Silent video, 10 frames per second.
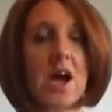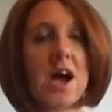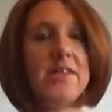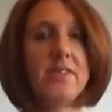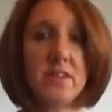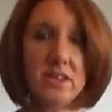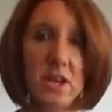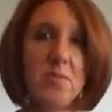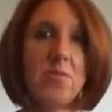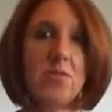I see a
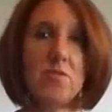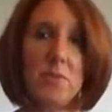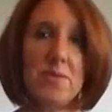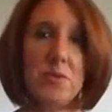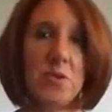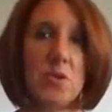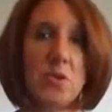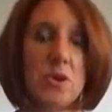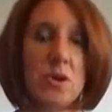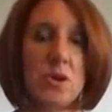number of
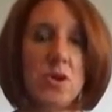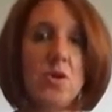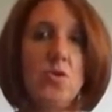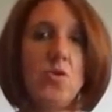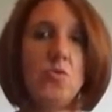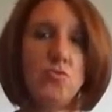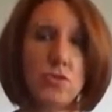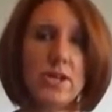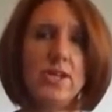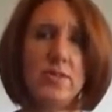people who
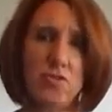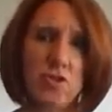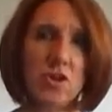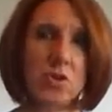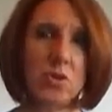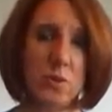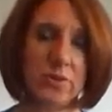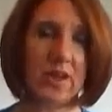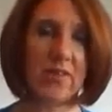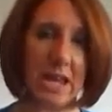really struggle
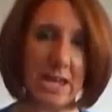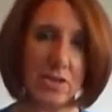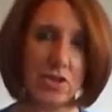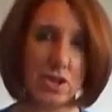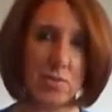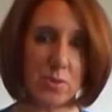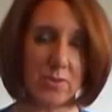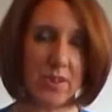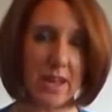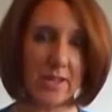with their relationship
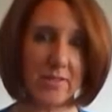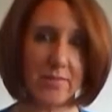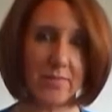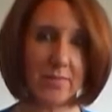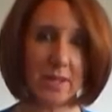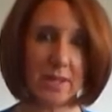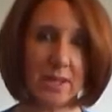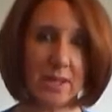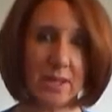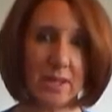with sex.
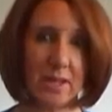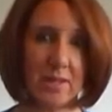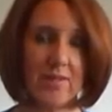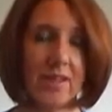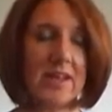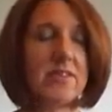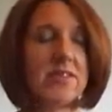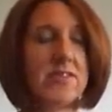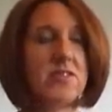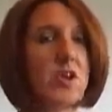Sex
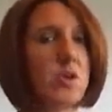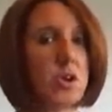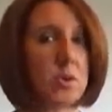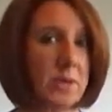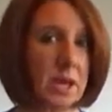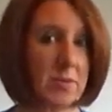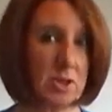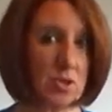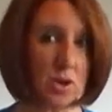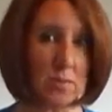has no longer become
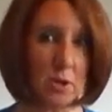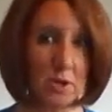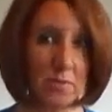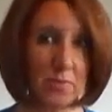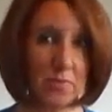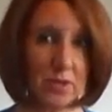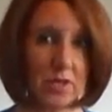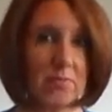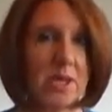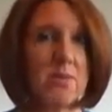enjoyable.
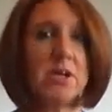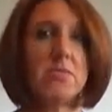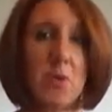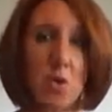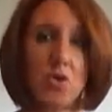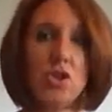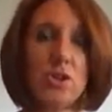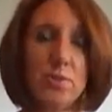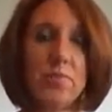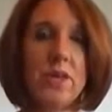It's become a
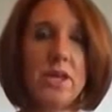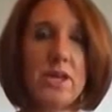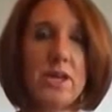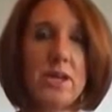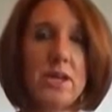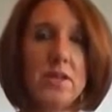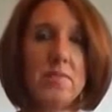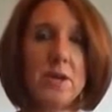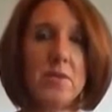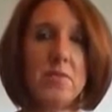compulsion. It's
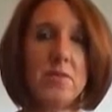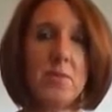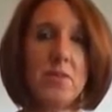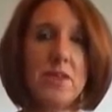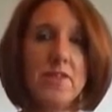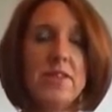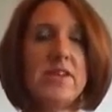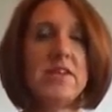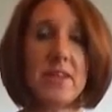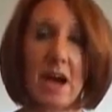become something
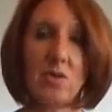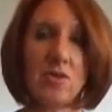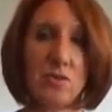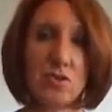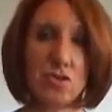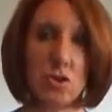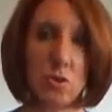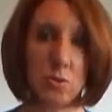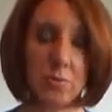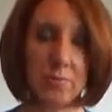that is out of control.